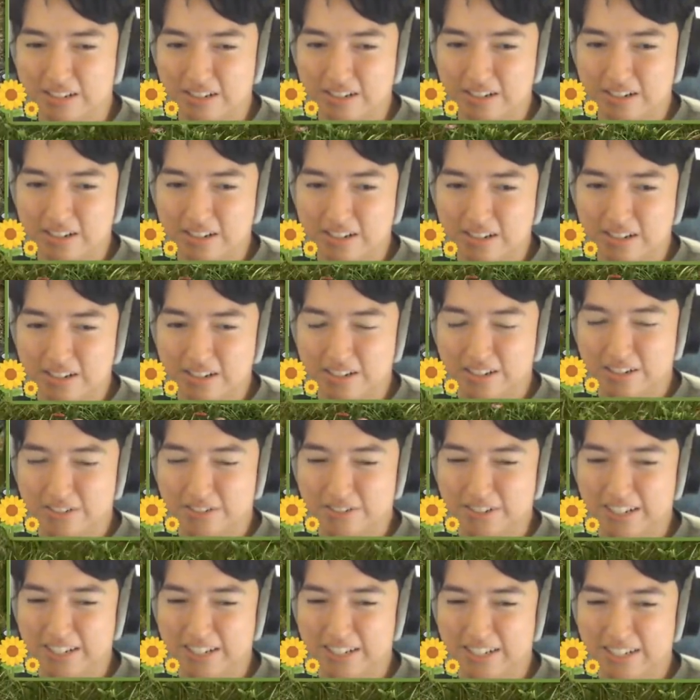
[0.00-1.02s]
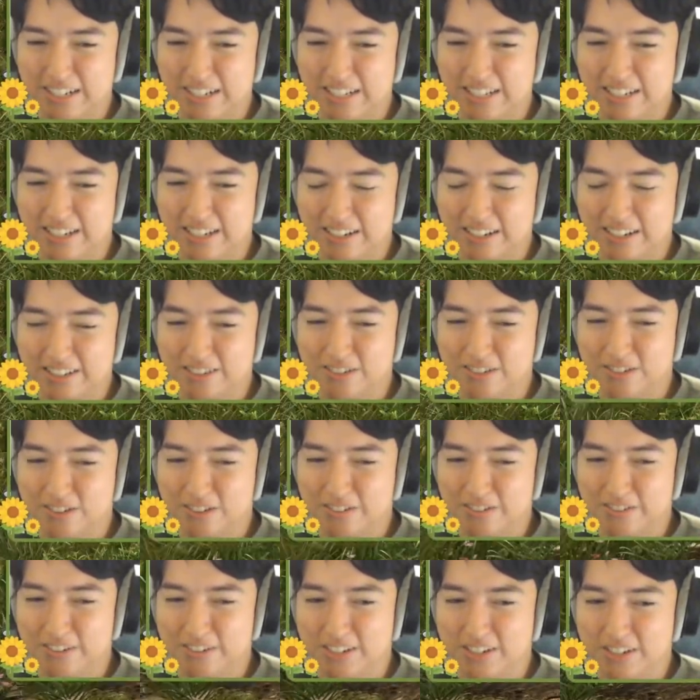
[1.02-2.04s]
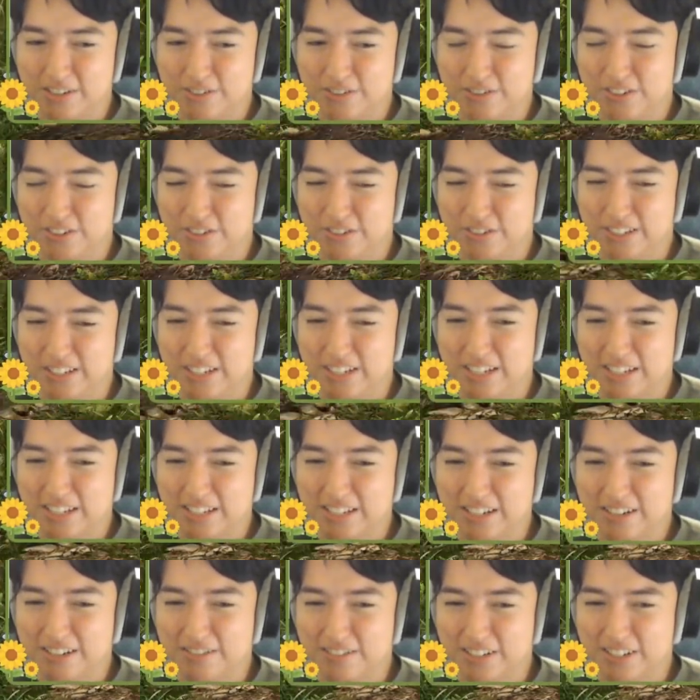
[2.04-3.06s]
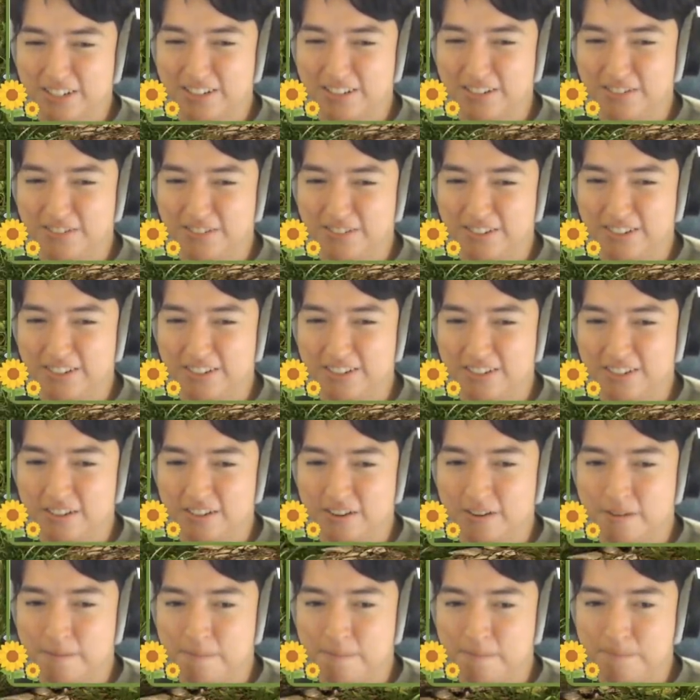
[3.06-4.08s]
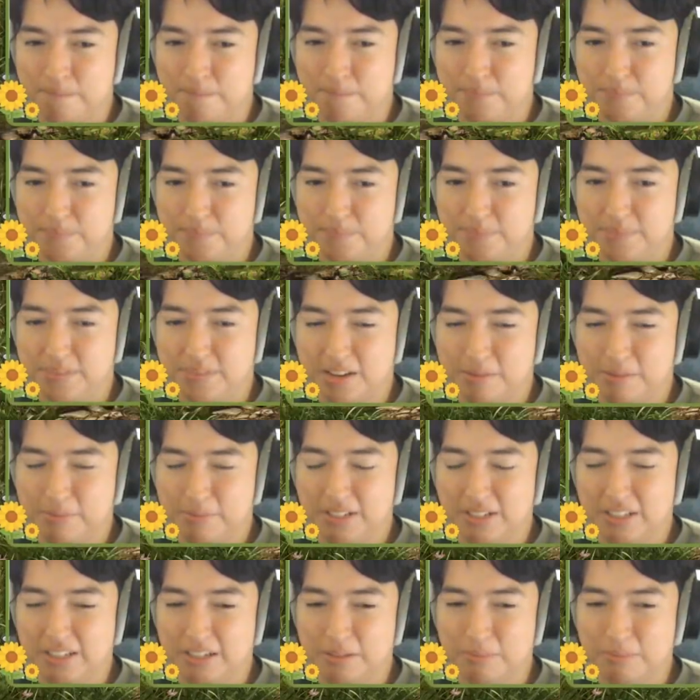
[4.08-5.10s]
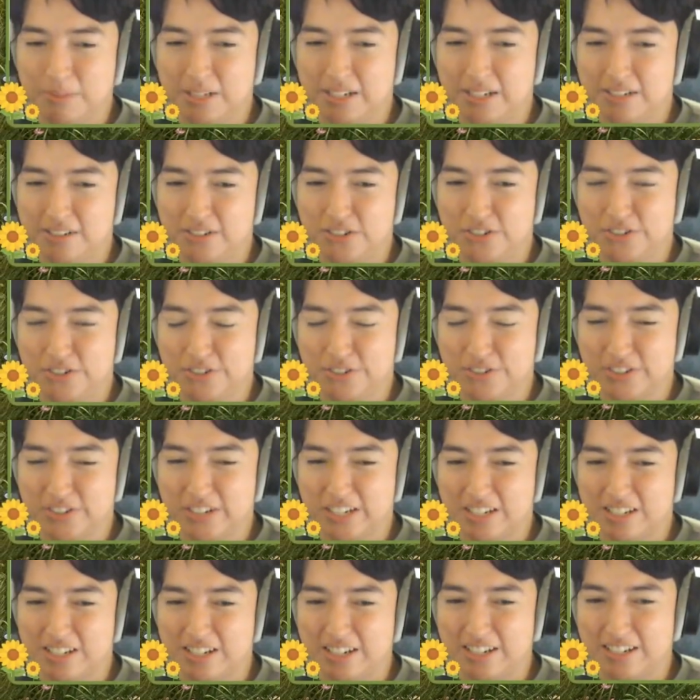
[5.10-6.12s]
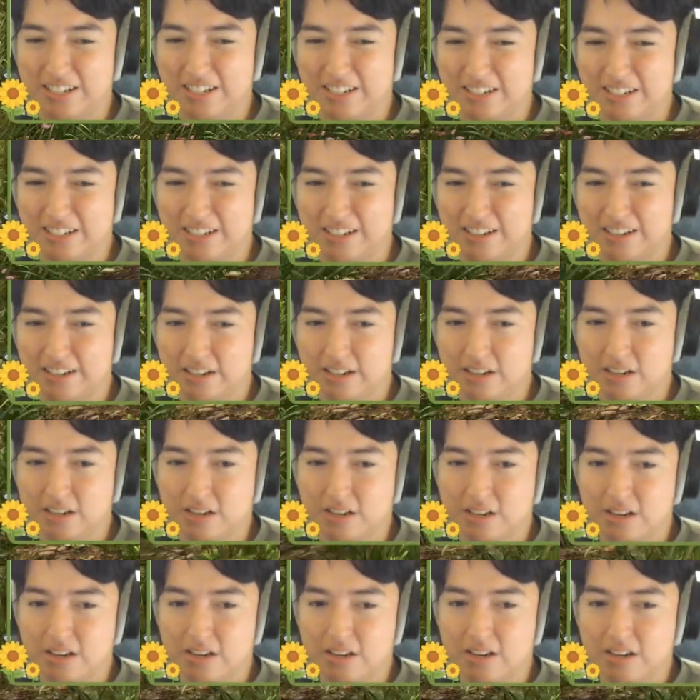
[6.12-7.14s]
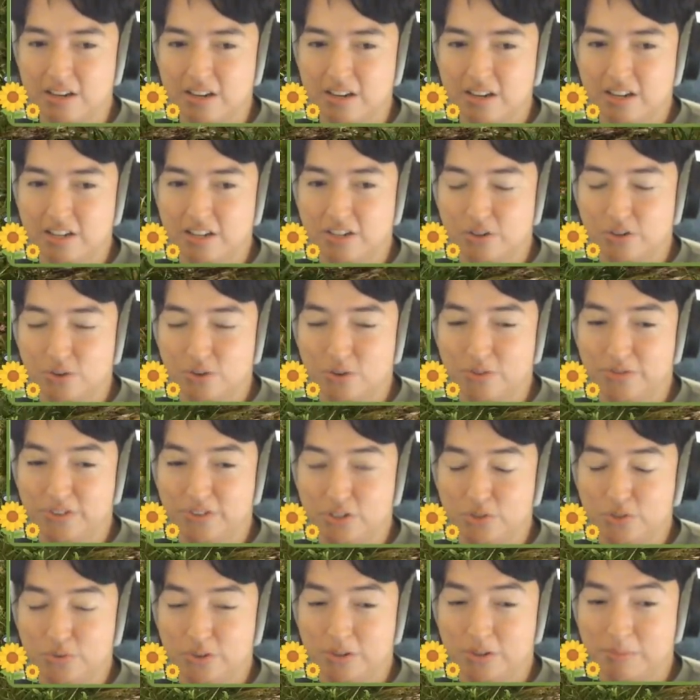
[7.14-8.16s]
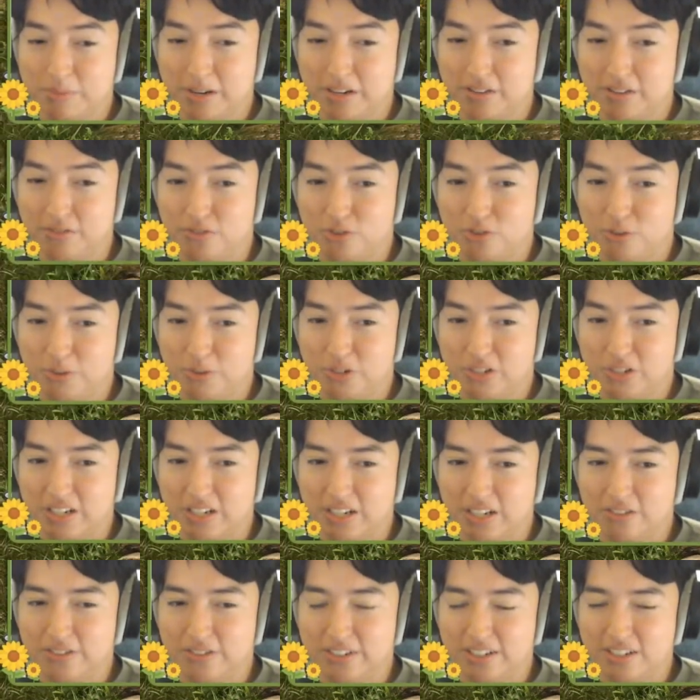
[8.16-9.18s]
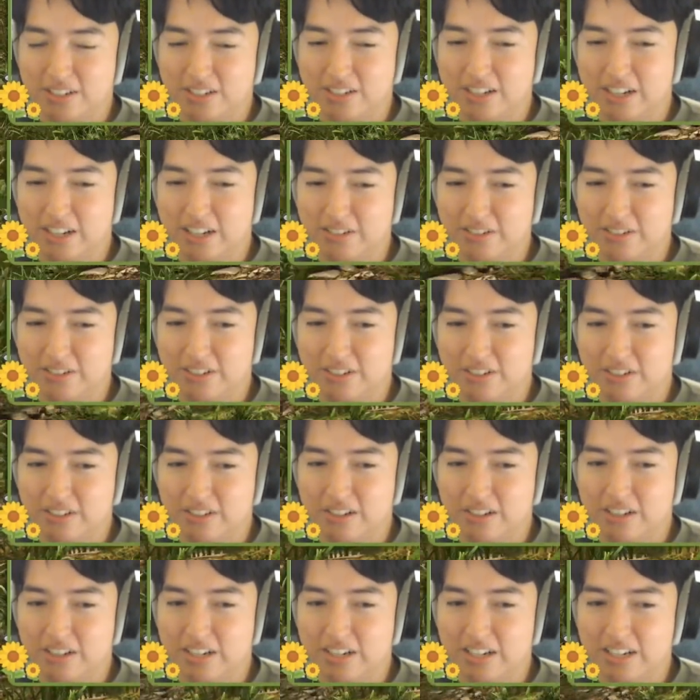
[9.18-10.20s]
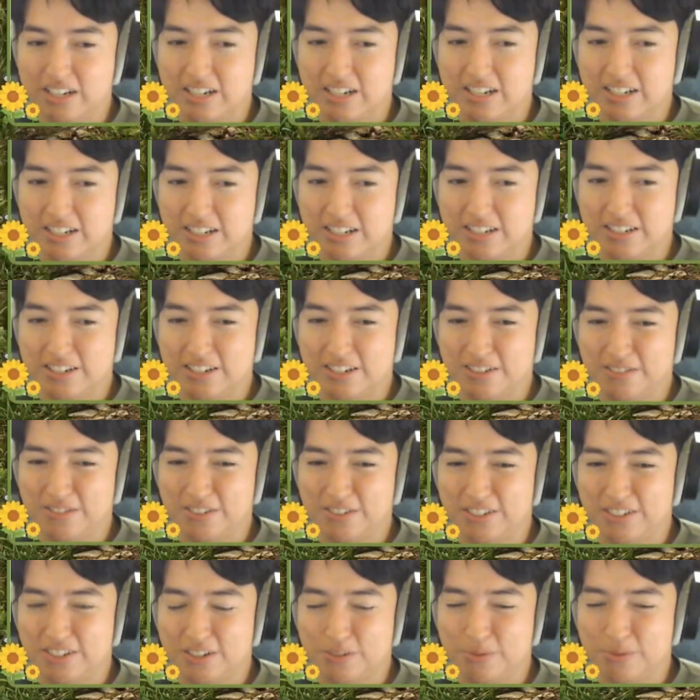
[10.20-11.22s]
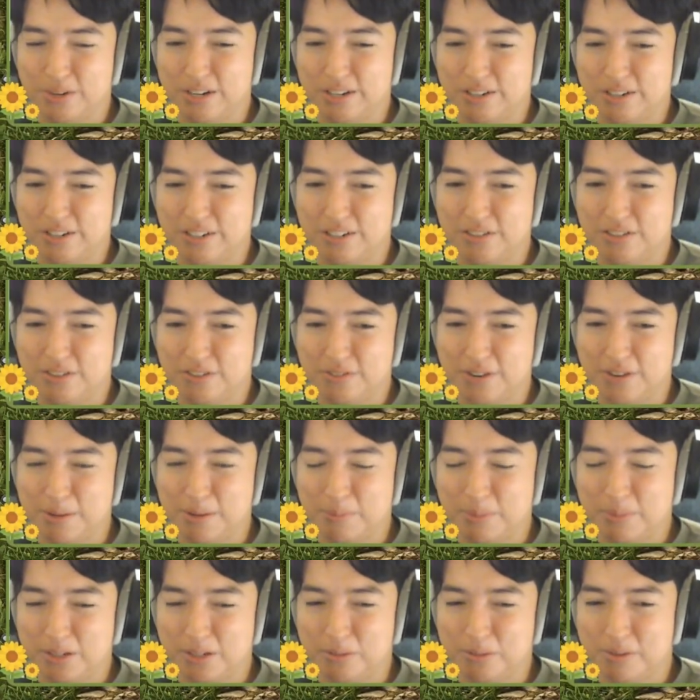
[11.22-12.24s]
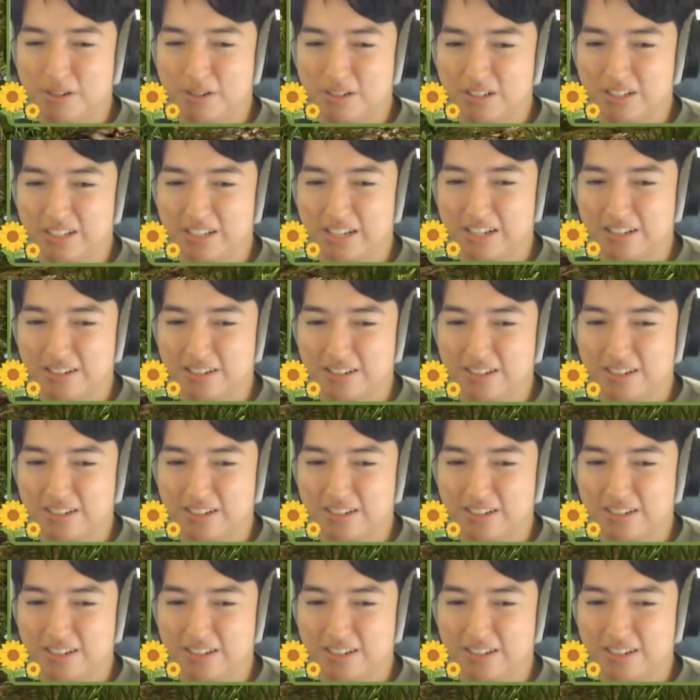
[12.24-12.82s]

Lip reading: It's alright. I like it at the orphanage. Everyone's really nice and I have lots of fun. That'd be Lim Lane Shoals, I take it. It's an orphanage run by a former sanguine siren. In case you wasn't aware, it's a fine place by all accounts.